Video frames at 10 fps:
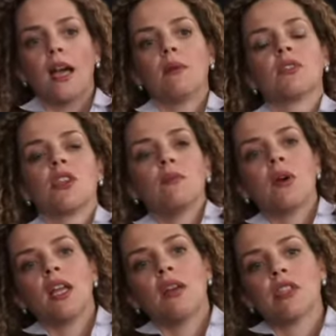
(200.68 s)
So you
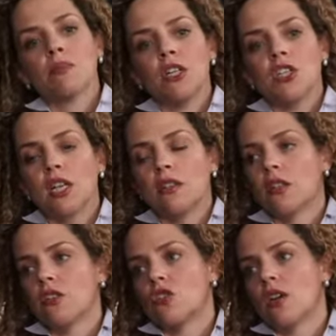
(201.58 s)
might have a spreadsheet
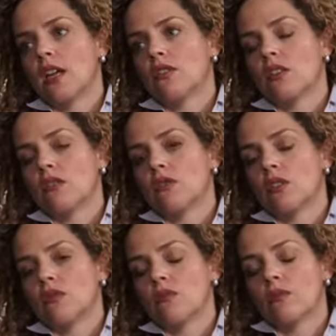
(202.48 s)
that
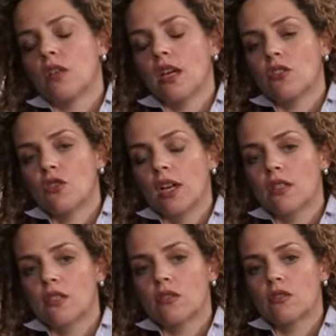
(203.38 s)

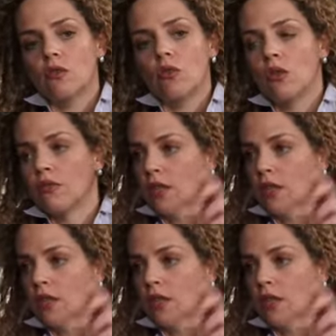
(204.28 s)
tracks all of the